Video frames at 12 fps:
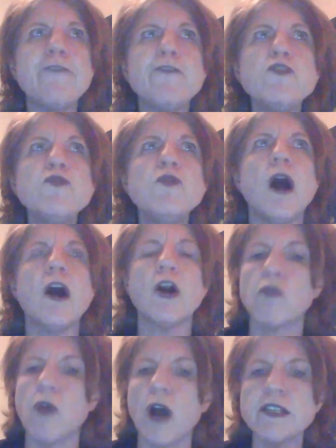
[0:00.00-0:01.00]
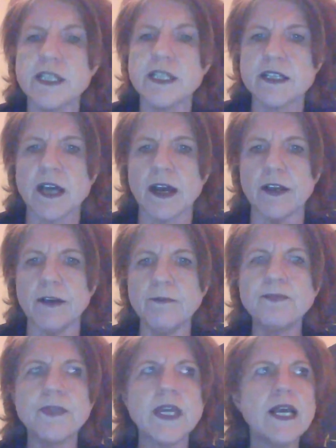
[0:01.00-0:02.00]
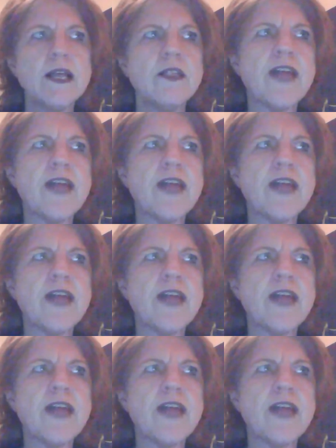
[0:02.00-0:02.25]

If you are granted asylum,